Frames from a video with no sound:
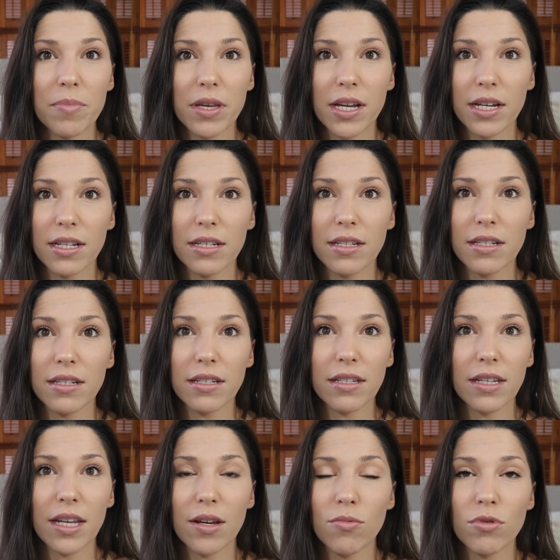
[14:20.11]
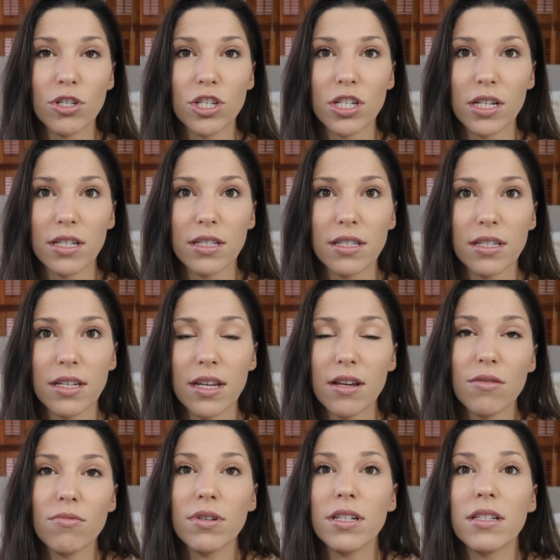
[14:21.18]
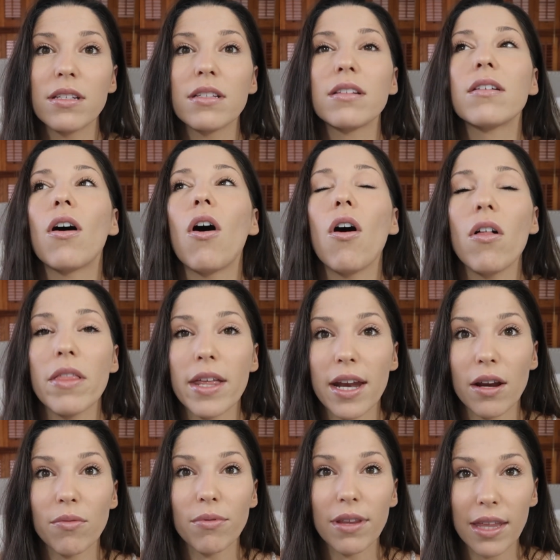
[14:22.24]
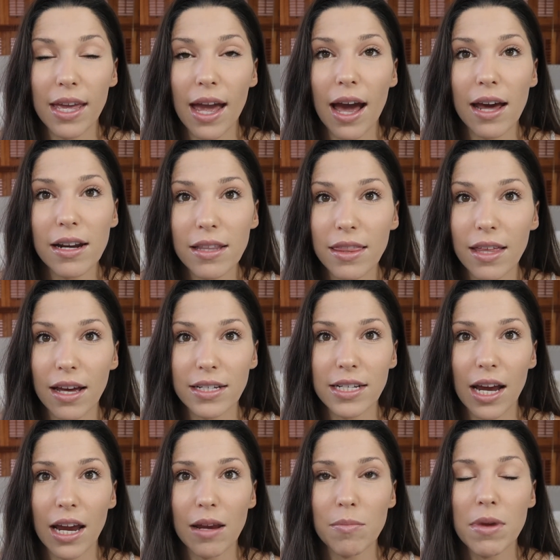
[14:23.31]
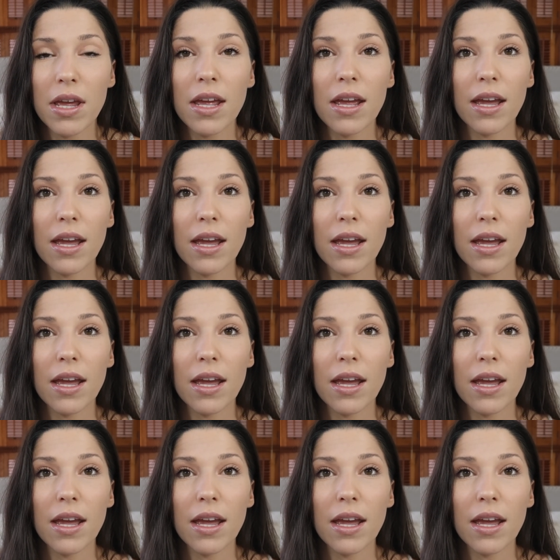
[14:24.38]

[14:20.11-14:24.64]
because it was all that I really had at that time,